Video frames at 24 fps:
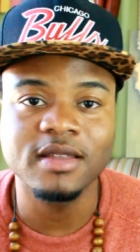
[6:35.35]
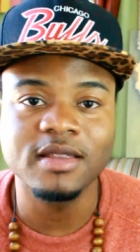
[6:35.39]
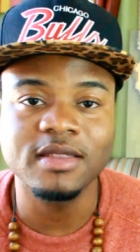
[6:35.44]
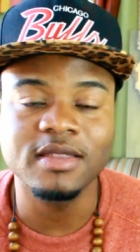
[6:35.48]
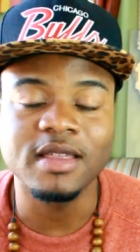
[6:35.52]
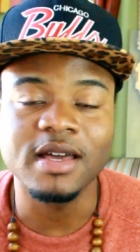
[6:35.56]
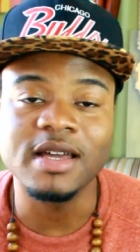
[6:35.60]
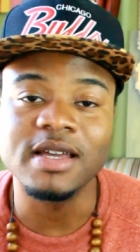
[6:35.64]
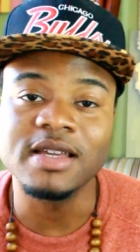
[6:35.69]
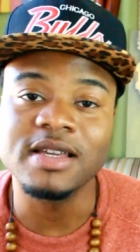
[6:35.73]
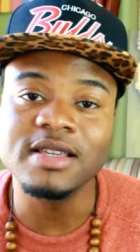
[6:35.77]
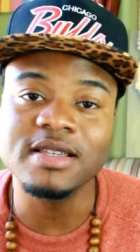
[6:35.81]

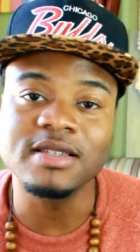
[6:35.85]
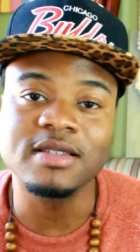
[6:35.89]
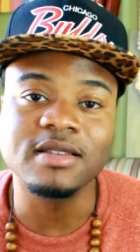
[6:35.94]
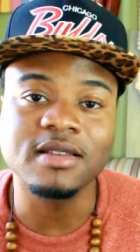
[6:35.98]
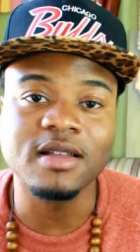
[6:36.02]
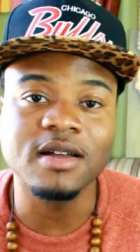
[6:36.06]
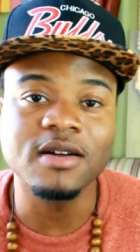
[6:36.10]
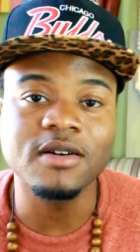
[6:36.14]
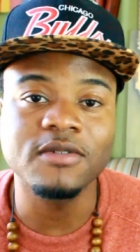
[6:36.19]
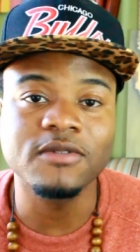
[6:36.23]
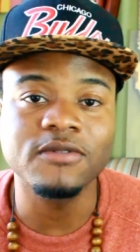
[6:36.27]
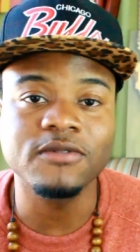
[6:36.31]
that his
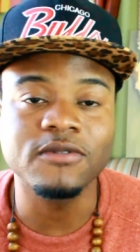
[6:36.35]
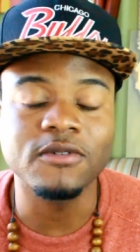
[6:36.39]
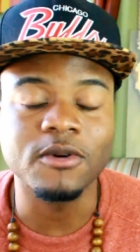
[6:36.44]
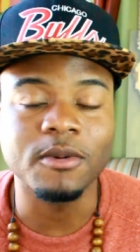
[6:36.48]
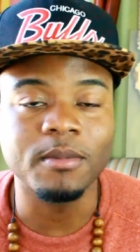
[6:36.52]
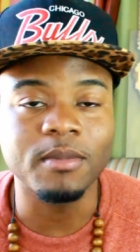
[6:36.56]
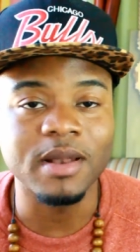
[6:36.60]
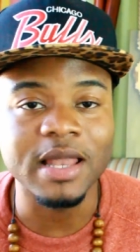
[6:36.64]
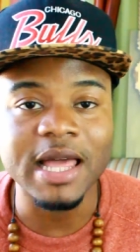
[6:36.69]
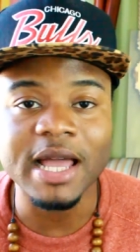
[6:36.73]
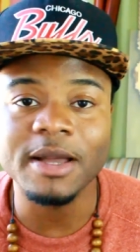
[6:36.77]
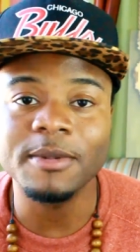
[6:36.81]
love for
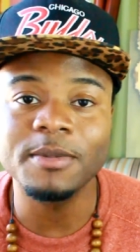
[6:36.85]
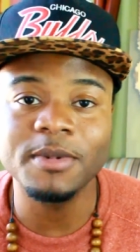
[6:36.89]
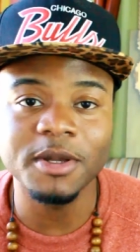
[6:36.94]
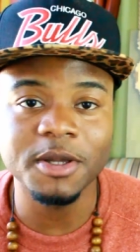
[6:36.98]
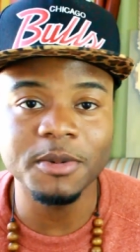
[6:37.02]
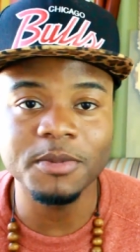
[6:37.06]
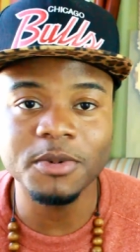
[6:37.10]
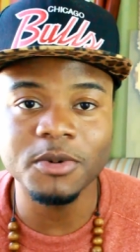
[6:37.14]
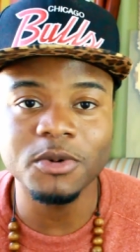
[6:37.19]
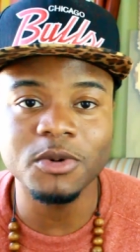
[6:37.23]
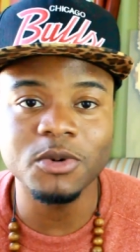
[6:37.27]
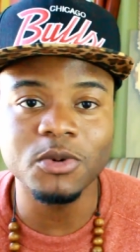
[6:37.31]
black
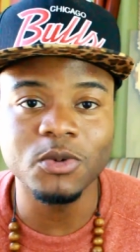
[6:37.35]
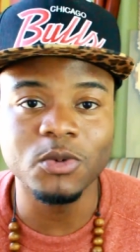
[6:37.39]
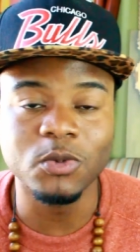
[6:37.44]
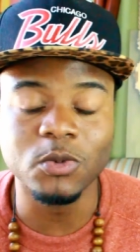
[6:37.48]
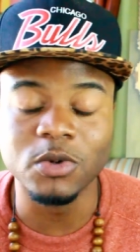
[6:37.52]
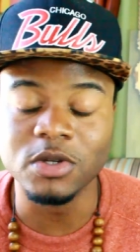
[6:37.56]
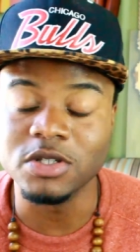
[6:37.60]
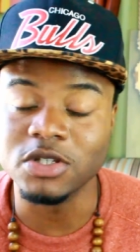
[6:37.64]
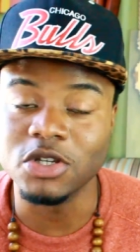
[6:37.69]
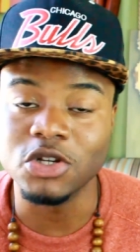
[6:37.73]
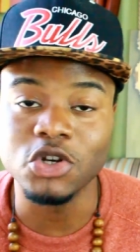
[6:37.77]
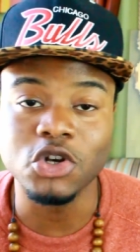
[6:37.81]
people
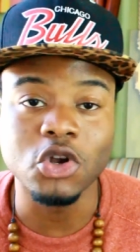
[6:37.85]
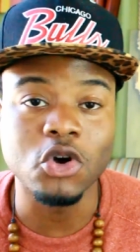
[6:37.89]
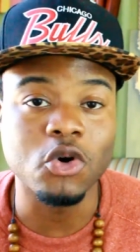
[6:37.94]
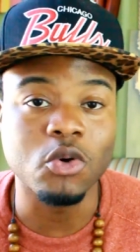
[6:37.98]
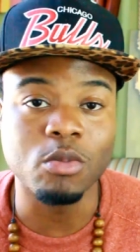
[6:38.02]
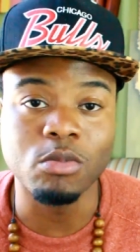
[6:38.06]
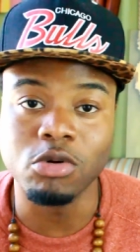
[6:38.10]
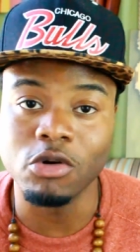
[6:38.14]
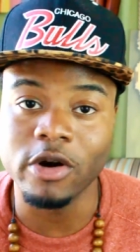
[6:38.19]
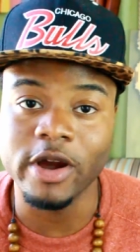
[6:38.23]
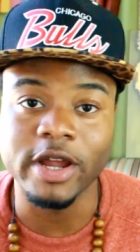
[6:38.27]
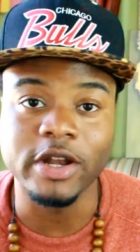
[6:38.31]
was a
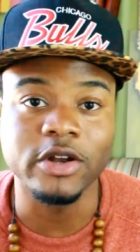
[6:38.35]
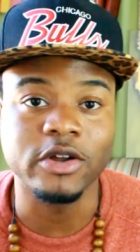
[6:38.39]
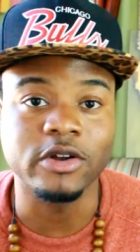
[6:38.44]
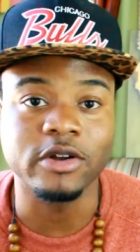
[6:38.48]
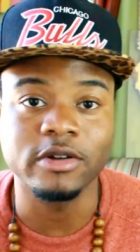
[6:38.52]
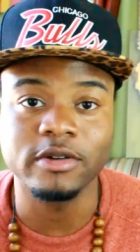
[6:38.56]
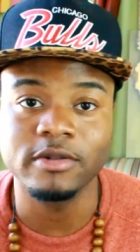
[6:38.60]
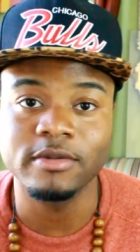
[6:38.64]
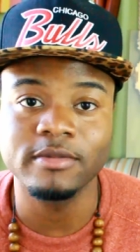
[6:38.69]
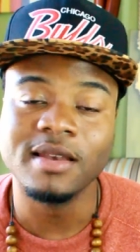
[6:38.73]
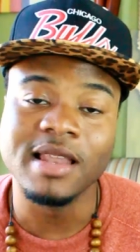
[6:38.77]
no-brainer.